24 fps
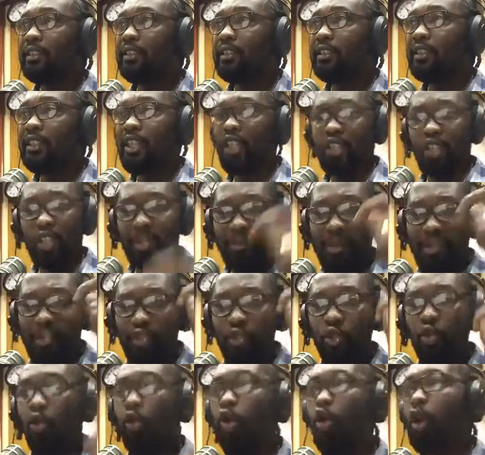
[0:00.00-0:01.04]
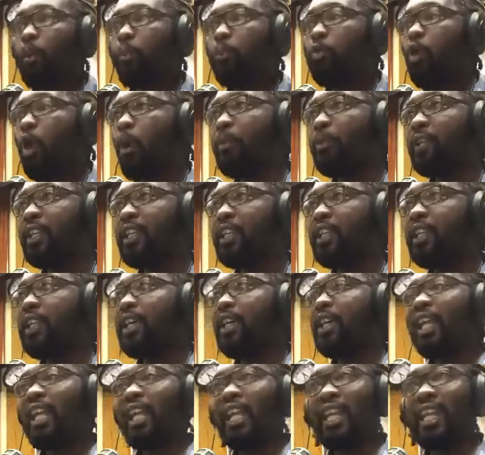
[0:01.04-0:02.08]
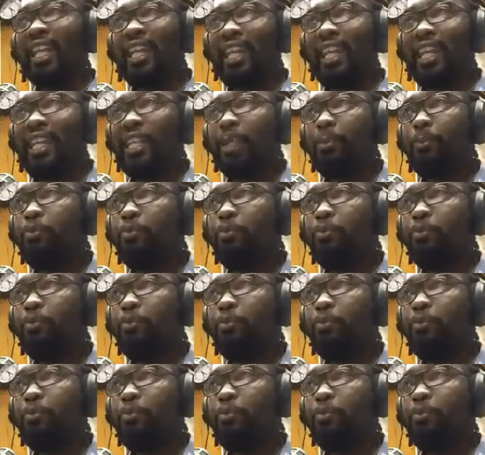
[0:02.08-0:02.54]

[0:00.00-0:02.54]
They should be stored properly, cleaned